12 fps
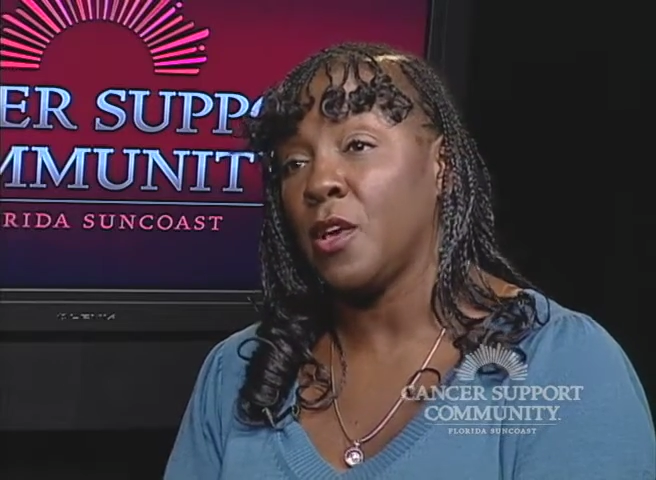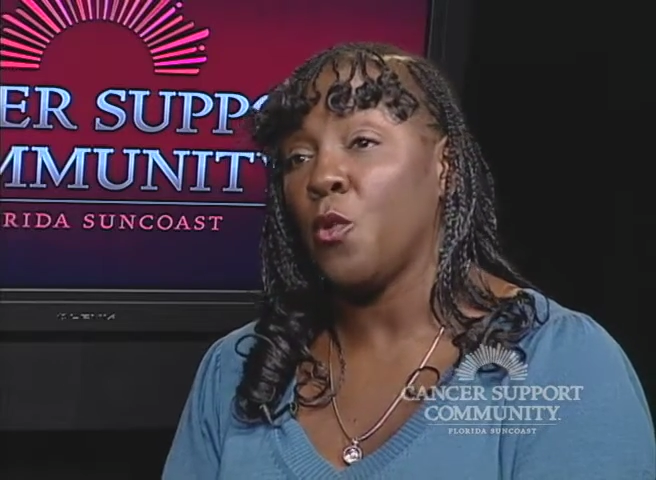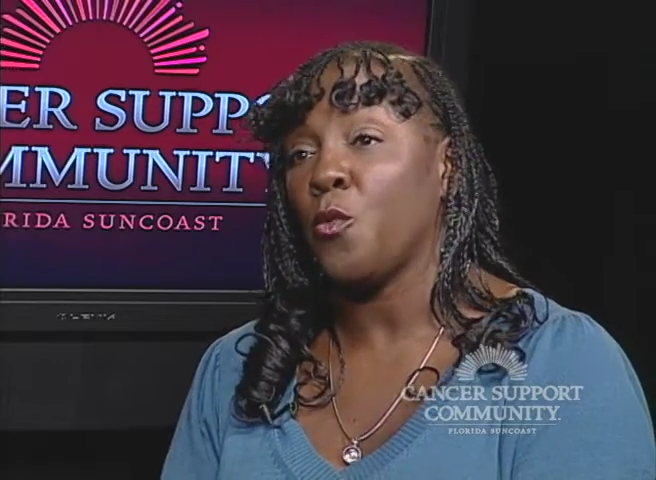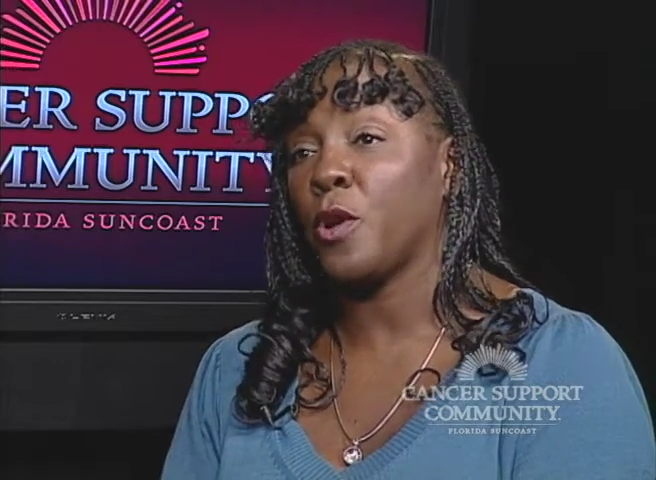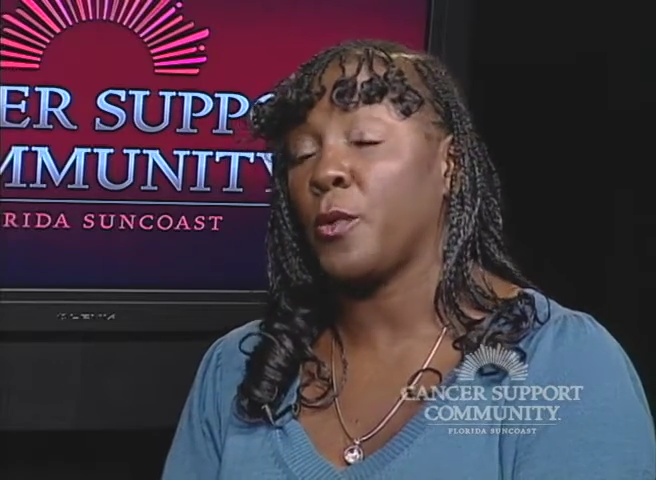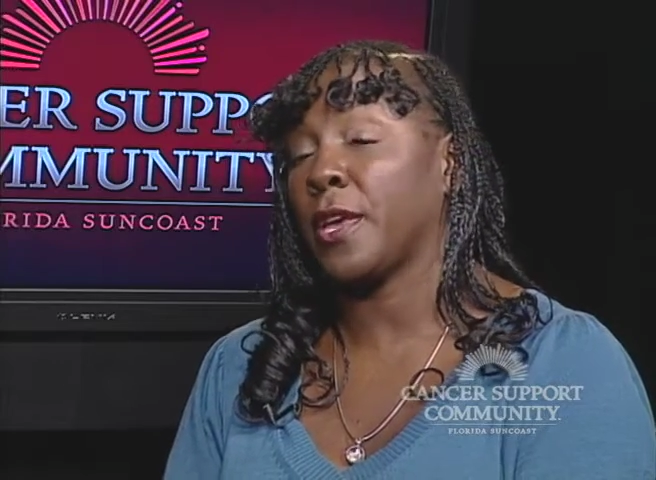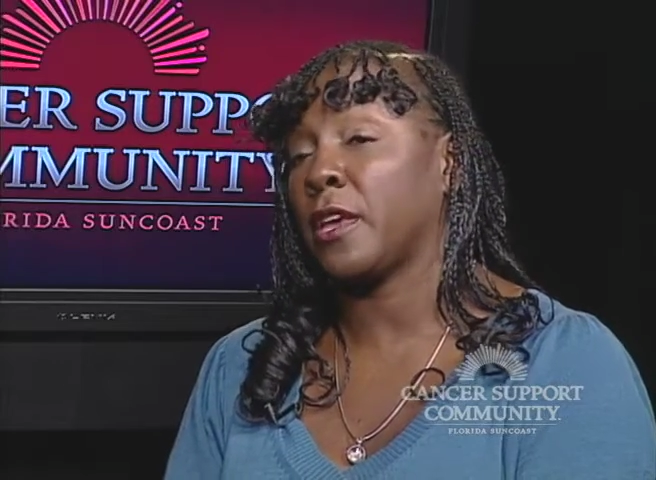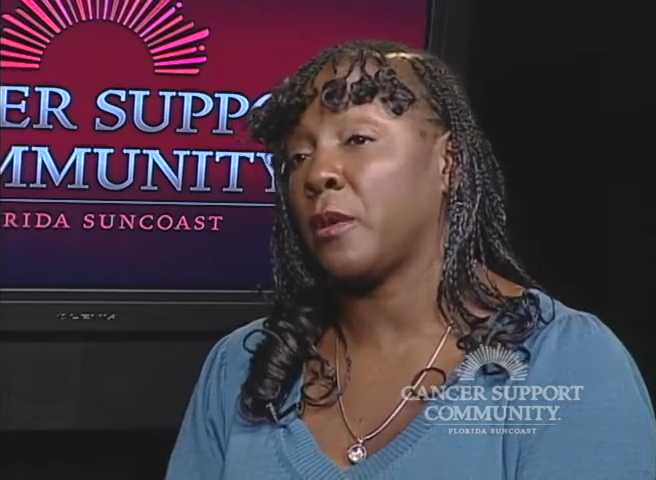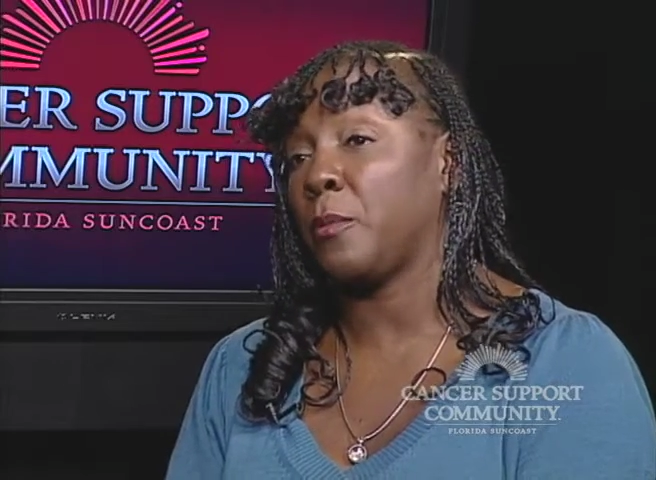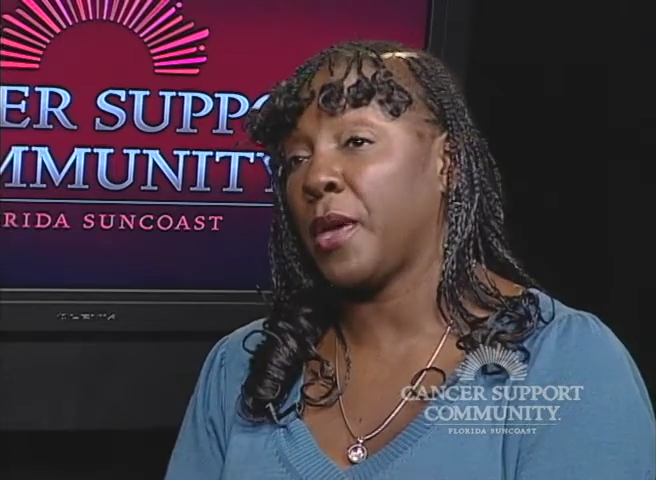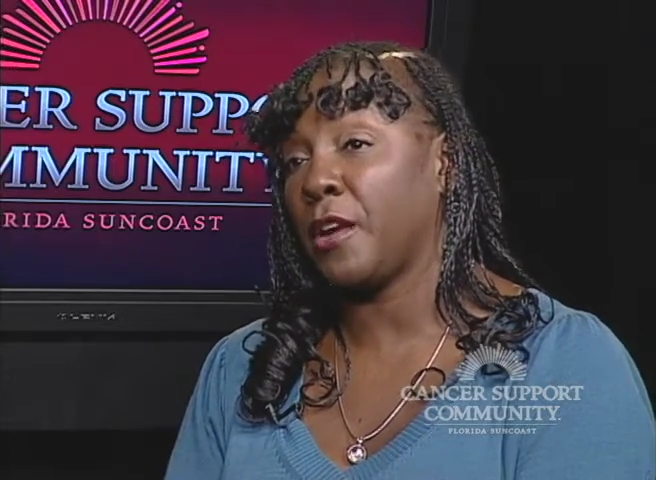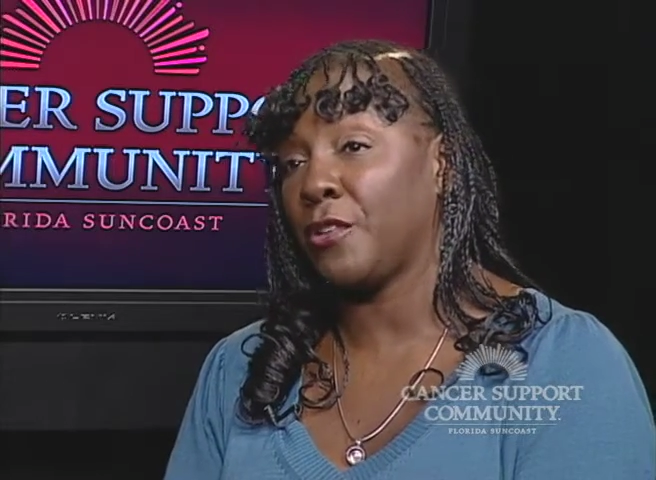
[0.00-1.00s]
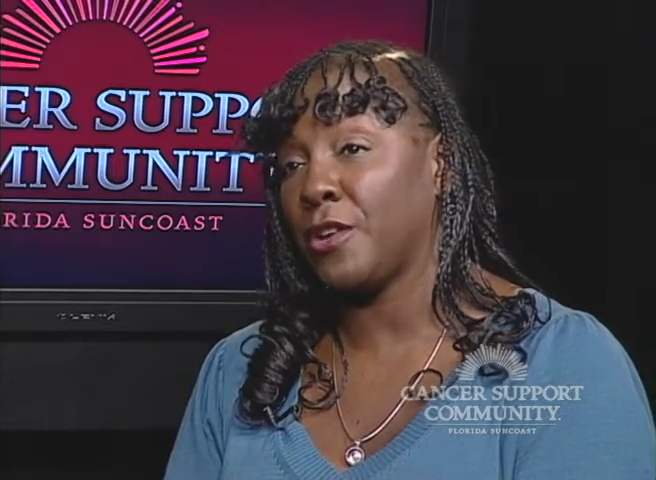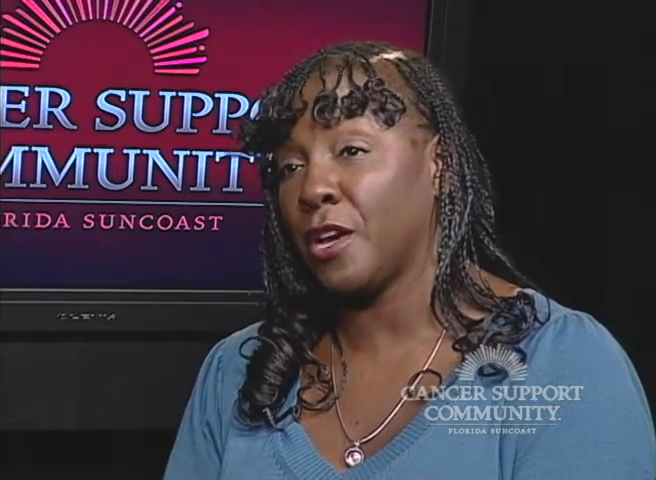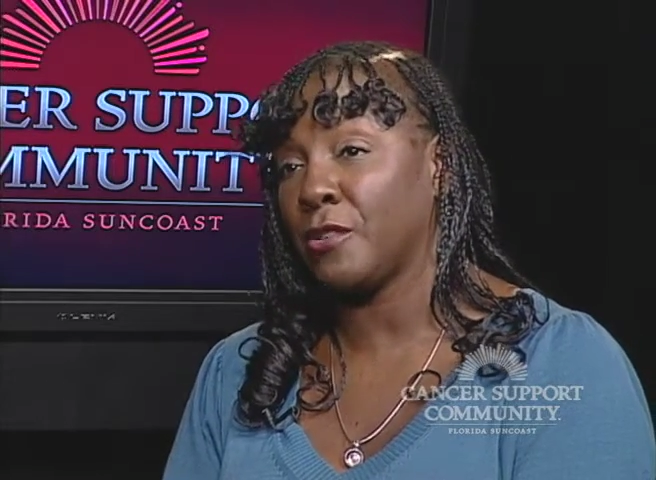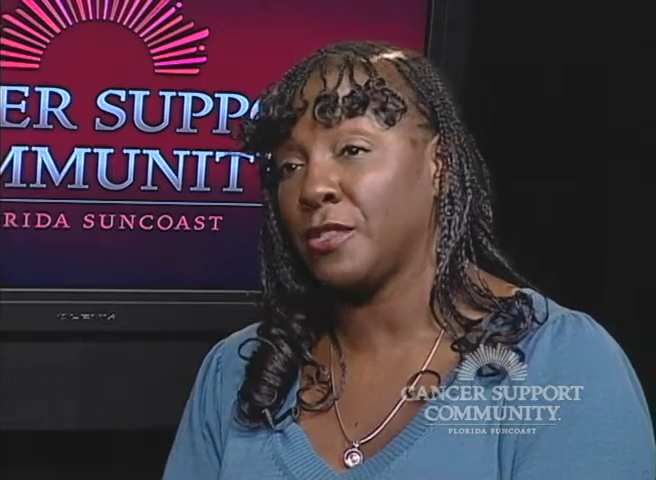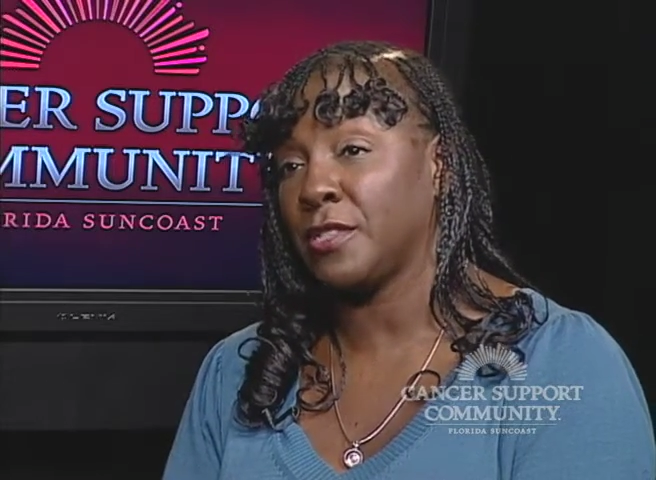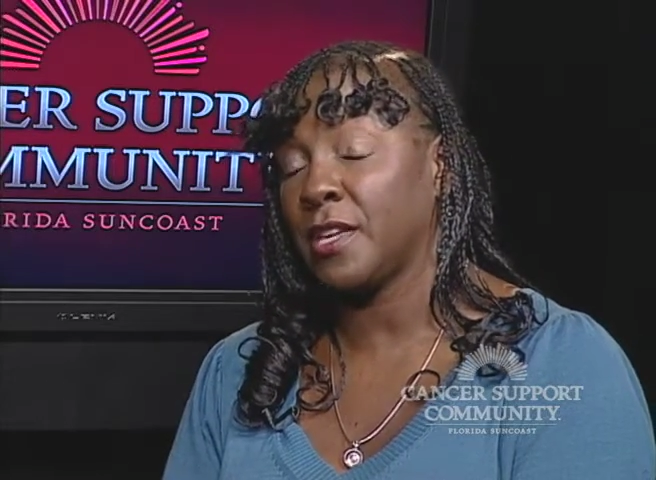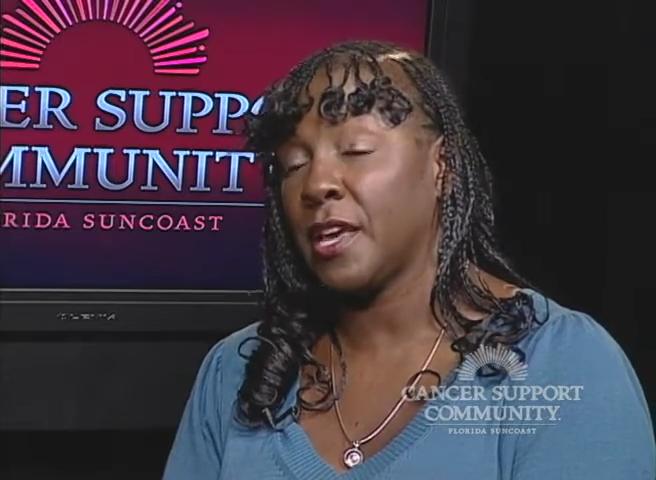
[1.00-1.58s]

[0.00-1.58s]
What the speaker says: where we can compare notes